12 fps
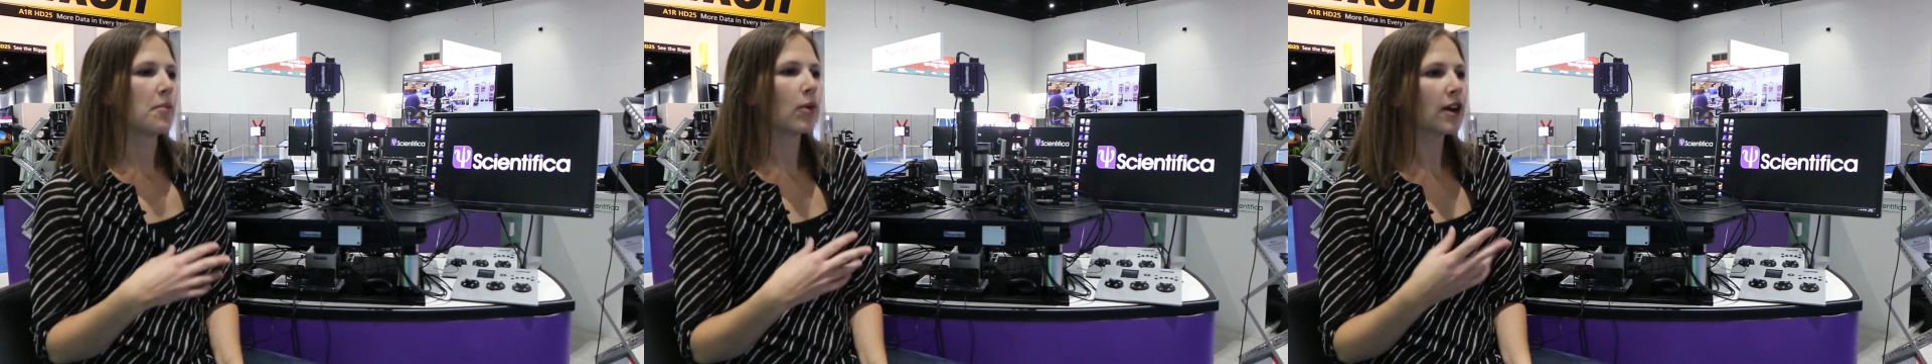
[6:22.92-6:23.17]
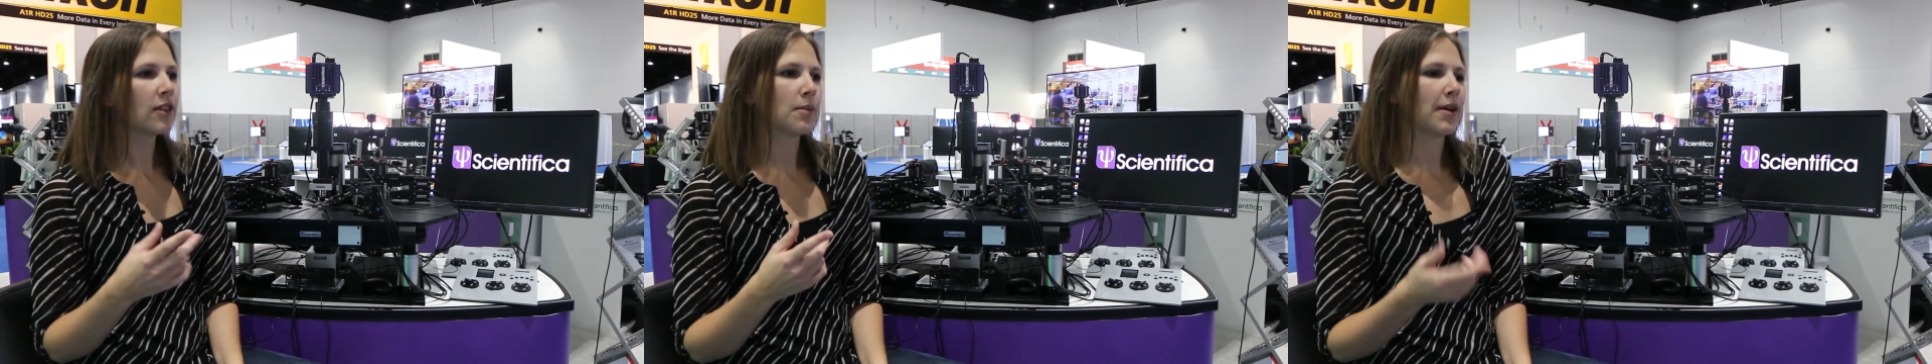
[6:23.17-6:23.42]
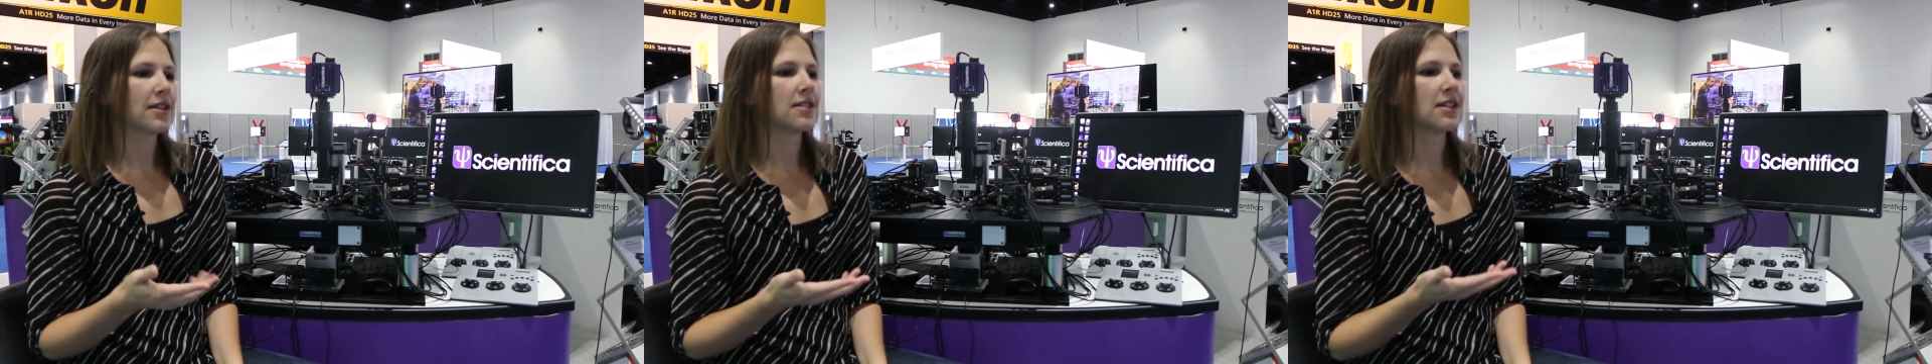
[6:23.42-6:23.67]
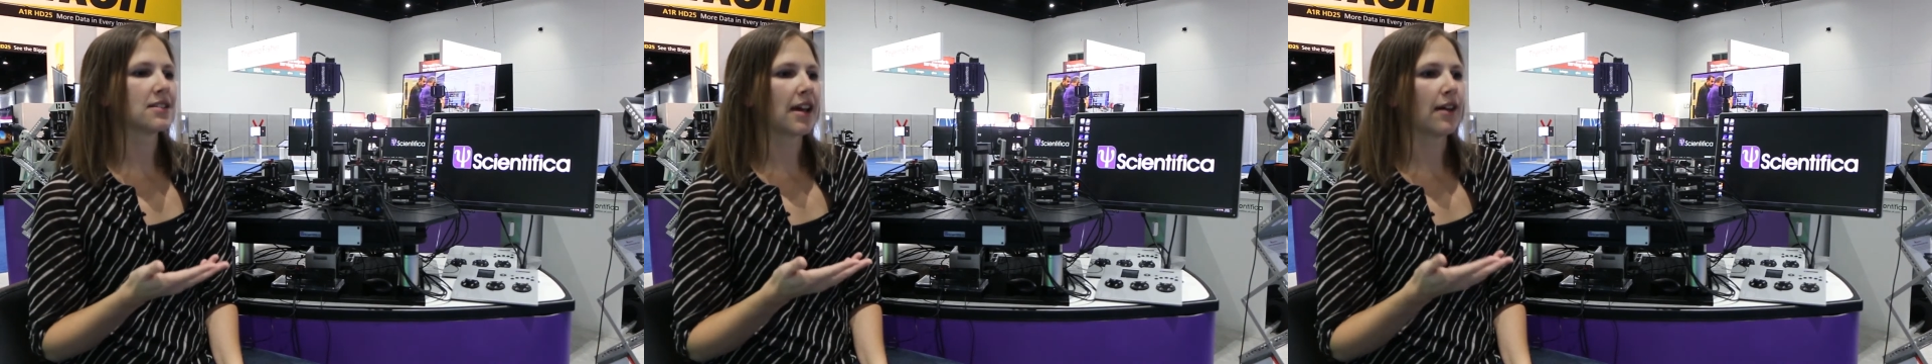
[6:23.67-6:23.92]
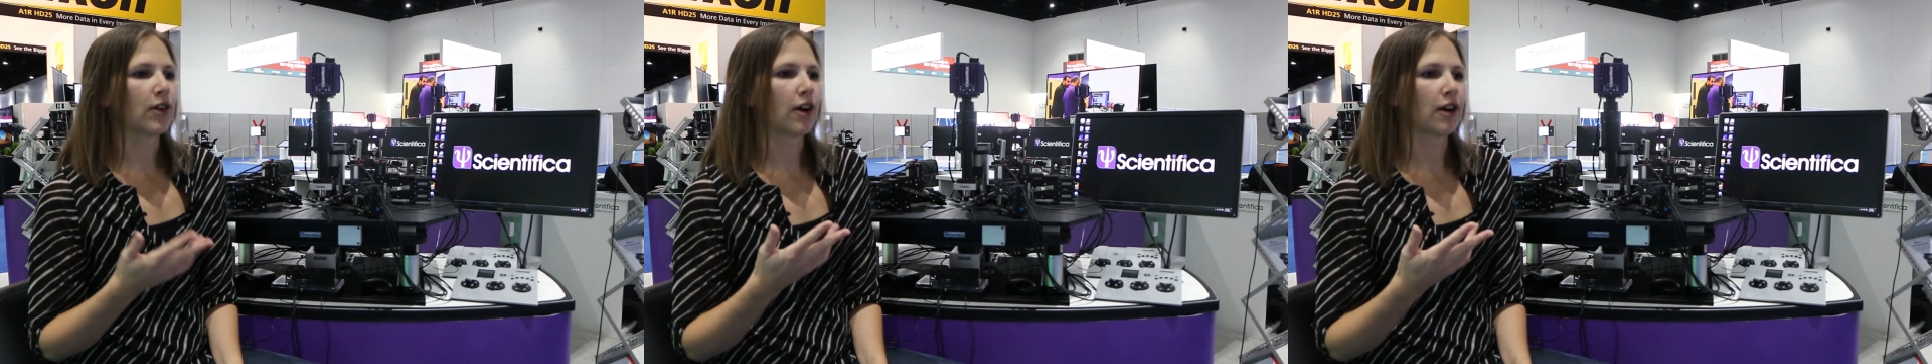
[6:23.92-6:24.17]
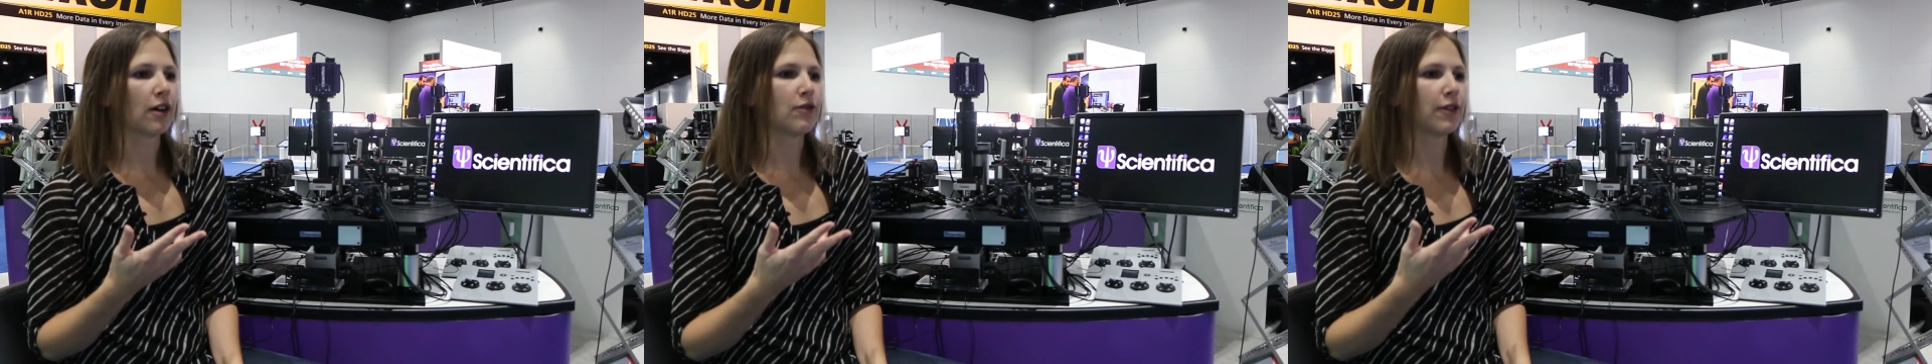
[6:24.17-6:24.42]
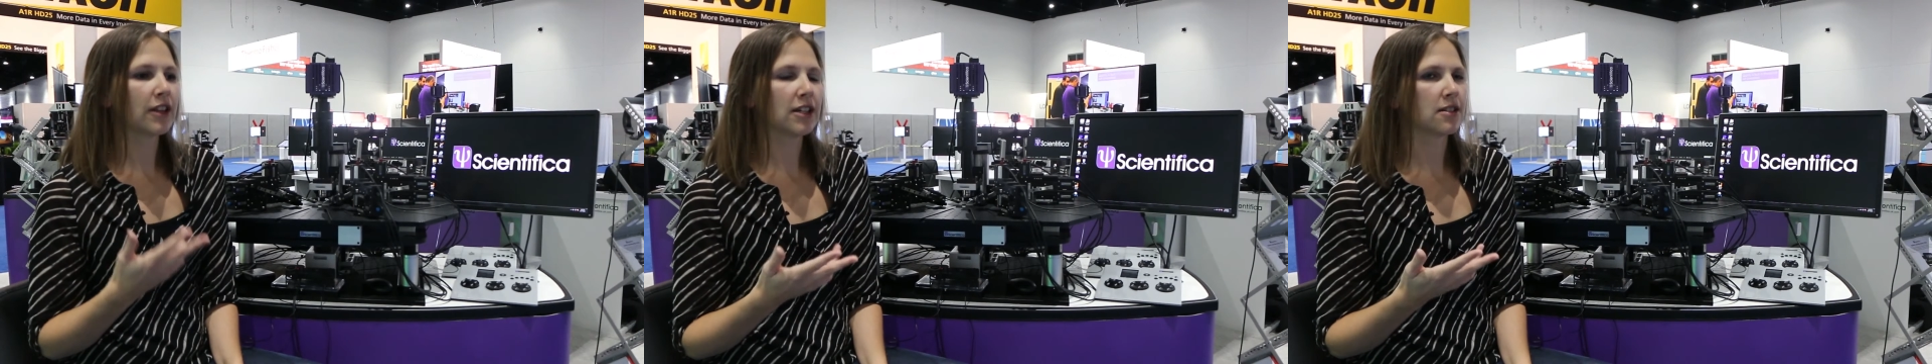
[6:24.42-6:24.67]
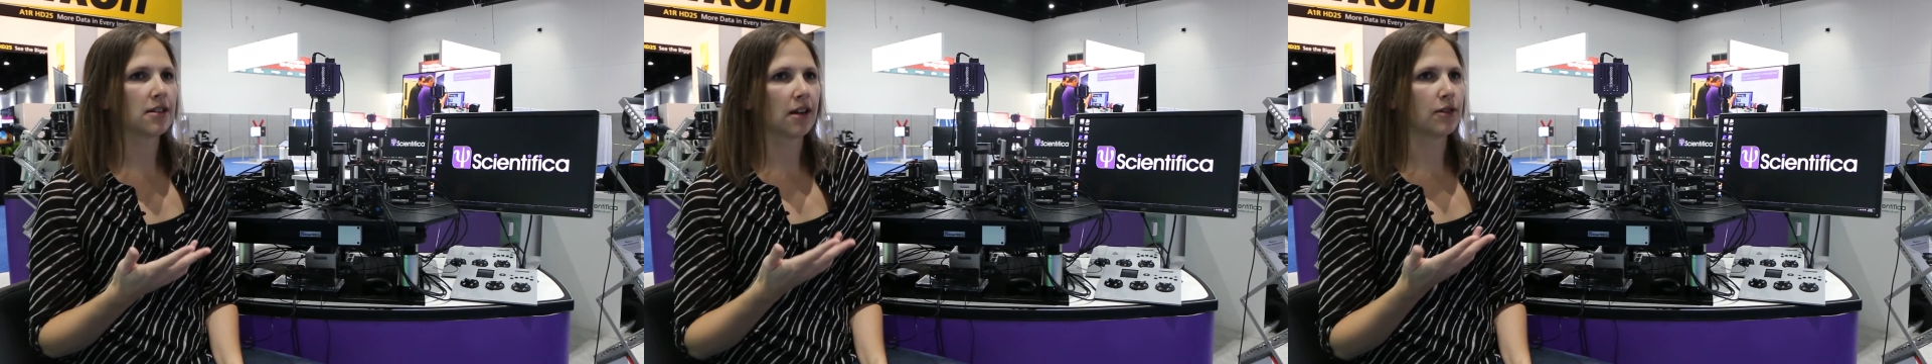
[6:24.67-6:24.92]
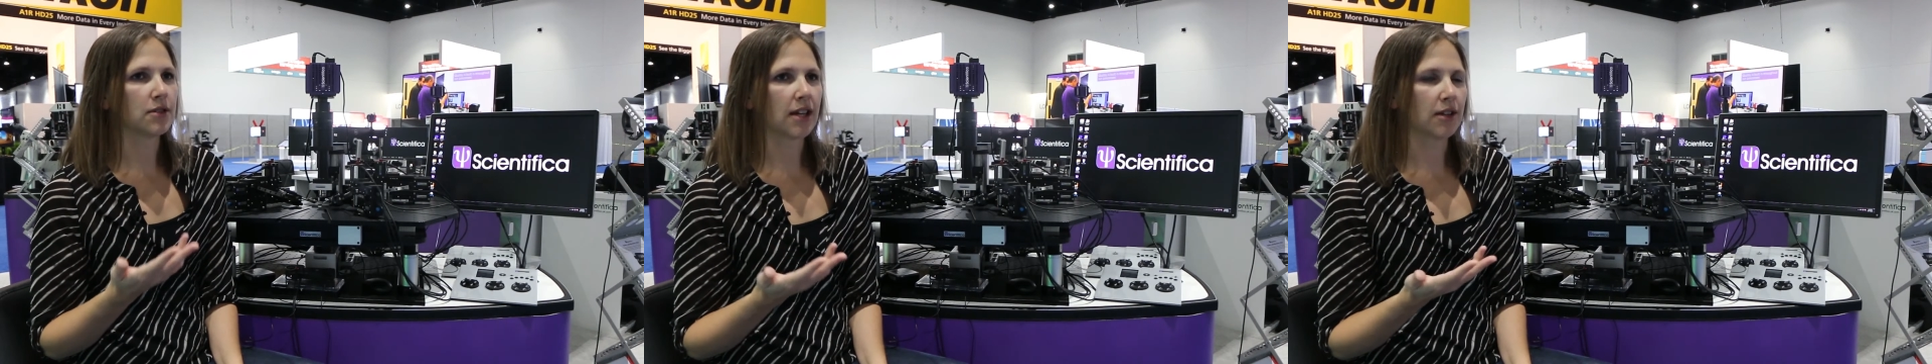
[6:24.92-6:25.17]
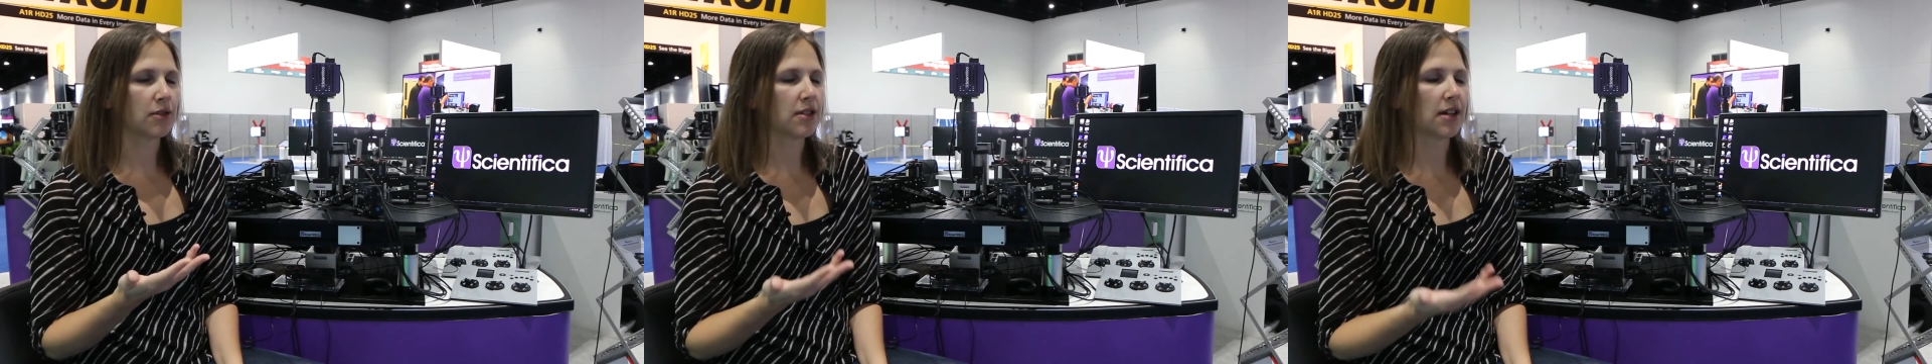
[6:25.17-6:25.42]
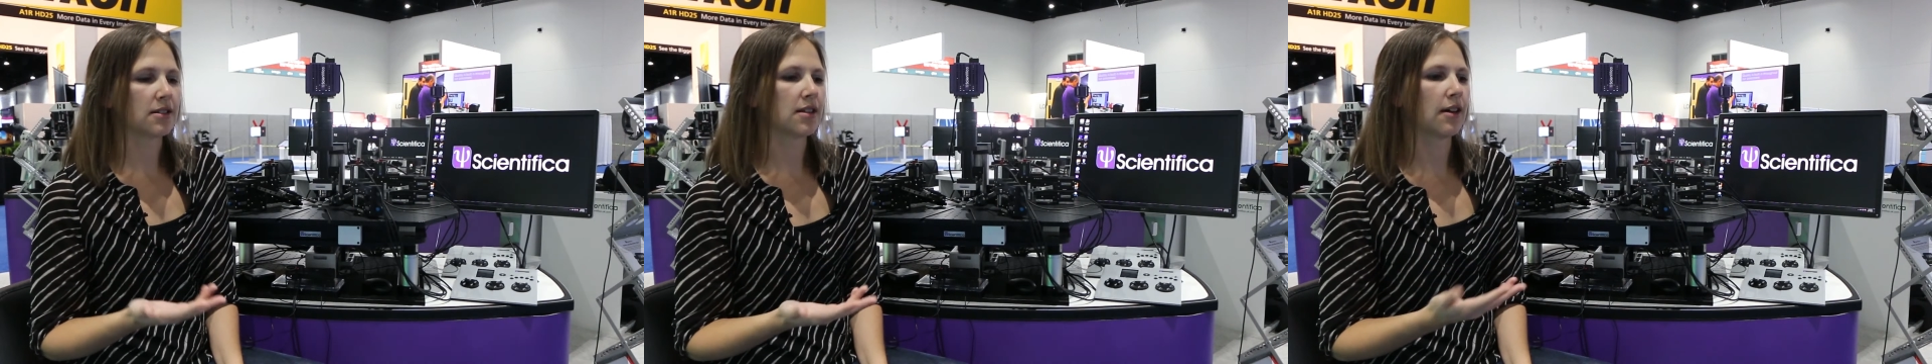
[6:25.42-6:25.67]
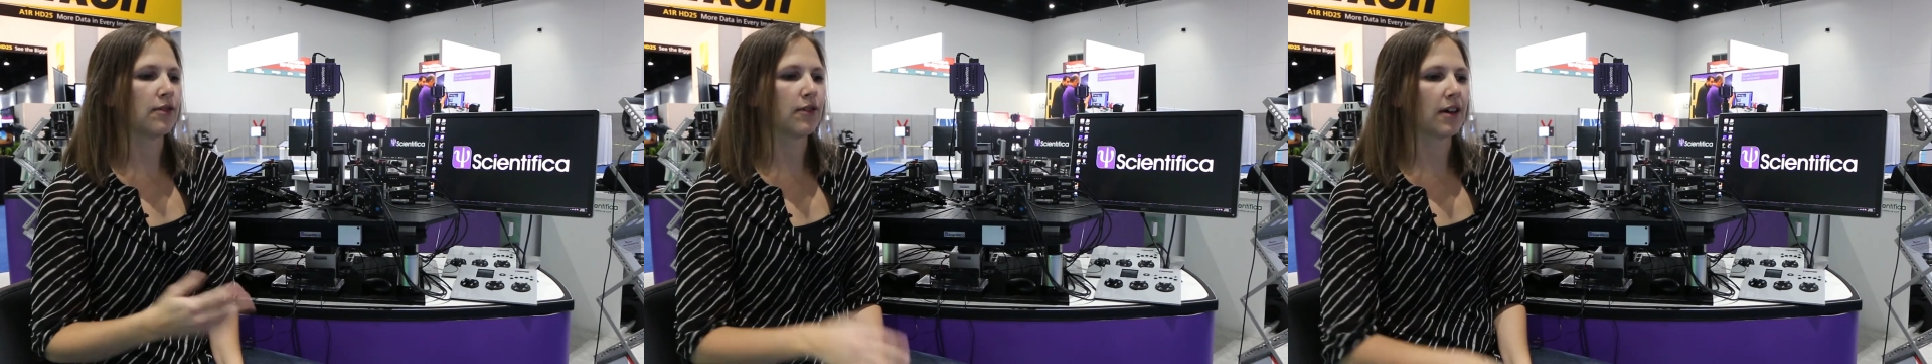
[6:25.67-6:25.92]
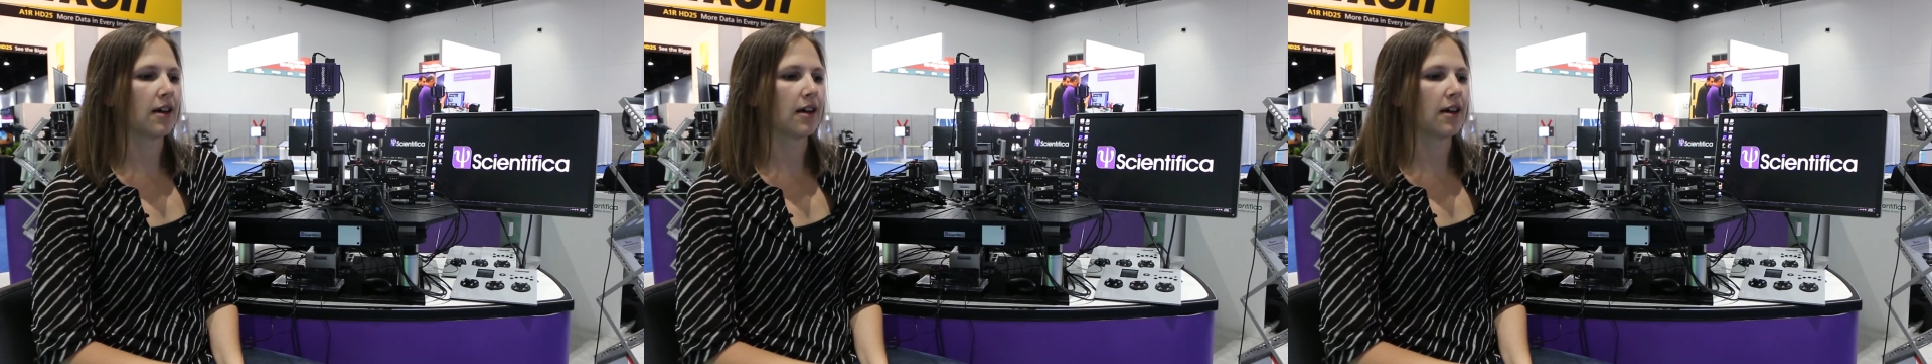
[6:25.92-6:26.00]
one of the best things I ever heard, Felice Dunn, who's at UCSF,